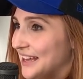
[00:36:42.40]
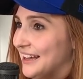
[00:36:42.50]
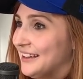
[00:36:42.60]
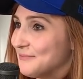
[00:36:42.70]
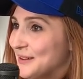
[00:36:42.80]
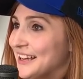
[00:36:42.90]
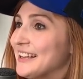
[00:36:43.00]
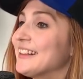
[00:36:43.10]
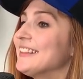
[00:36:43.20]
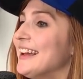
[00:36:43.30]
at
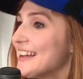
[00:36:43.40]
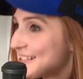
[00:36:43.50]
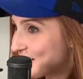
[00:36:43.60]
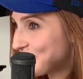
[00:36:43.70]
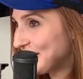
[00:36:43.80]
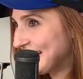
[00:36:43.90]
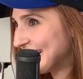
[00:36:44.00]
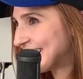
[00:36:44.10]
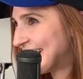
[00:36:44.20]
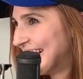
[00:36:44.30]
my last
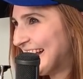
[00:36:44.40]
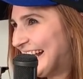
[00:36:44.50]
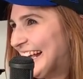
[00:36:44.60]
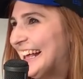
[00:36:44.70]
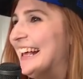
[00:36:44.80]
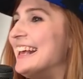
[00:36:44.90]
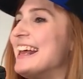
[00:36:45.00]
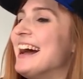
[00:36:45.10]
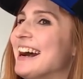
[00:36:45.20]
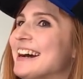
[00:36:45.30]
place,
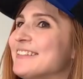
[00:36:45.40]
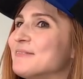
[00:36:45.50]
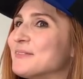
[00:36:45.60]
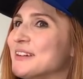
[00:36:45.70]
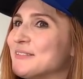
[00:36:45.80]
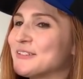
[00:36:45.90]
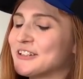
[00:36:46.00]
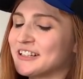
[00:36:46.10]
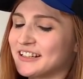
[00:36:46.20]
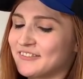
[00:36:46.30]
um, we
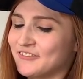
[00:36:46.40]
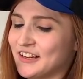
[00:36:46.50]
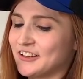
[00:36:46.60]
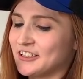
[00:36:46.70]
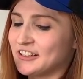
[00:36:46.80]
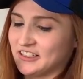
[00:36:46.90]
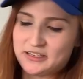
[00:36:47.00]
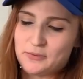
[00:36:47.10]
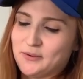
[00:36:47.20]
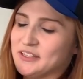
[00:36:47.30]
were very
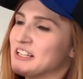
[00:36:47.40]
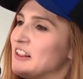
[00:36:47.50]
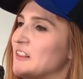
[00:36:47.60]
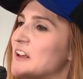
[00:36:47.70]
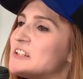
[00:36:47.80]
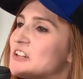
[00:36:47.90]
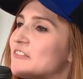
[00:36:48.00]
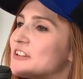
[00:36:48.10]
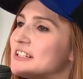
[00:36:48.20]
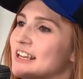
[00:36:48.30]
like, we went to lunch
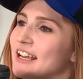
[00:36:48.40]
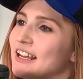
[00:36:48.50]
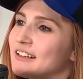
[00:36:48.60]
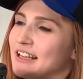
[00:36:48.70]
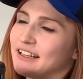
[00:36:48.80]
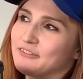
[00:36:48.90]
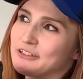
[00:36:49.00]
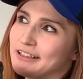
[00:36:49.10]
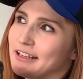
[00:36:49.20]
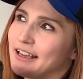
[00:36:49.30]
every day, not
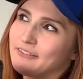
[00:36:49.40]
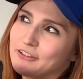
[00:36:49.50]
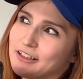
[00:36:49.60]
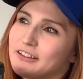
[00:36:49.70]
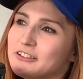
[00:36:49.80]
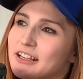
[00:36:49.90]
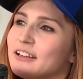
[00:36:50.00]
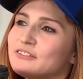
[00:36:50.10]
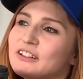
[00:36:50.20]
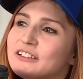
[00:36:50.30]
every day, every other day
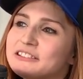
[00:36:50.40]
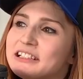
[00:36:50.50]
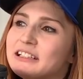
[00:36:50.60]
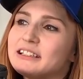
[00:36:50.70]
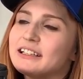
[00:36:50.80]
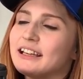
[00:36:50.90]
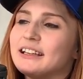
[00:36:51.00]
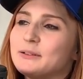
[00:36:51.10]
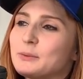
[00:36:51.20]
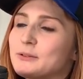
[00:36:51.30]
it felt like. Yep.
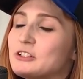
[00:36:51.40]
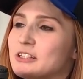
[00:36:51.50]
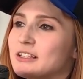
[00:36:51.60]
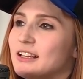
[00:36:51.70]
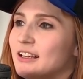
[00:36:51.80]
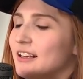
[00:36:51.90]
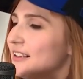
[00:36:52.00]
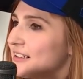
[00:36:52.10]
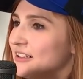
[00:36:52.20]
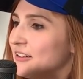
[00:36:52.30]
And we were just,
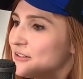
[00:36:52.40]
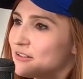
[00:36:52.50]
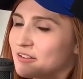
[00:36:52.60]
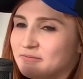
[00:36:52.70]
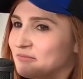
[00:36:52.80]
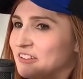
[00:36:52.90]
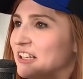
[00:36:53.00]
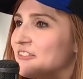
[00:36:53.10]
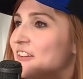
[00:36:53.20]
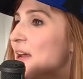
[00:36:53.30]
you know,
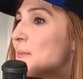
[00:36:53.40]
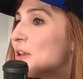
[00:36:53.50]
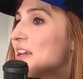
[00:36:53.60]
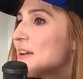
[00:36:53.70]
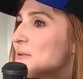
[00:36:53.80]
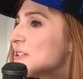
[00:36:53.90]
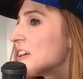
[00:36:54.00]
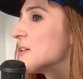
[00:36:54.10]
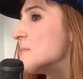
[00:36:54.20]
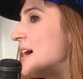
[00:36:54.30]
like family was
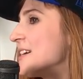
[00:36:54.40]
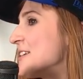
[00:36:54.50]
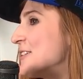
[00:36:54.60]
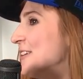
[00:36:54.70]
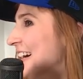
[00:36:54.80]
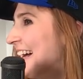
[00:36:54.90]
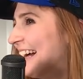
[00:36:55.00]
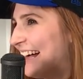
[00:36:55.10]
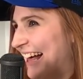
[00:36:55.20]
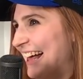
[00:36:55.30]
our motto. Yep.